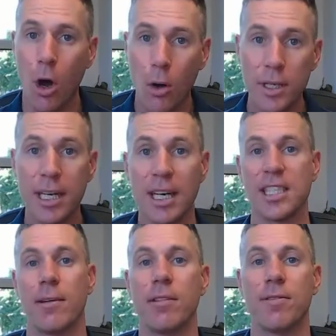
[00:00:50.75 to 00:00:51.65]
Only got
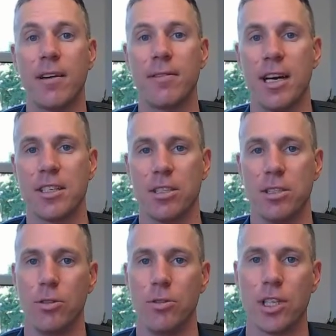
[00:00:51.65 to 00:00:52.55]

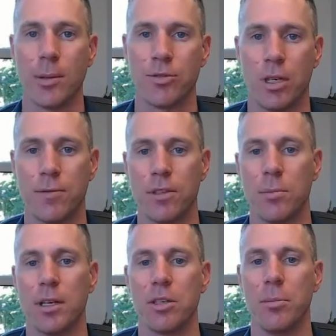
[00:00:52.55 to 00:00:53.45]
75,000 new jobs created for the
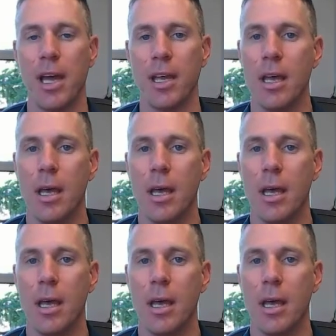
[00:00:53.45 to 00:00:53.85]
month of May.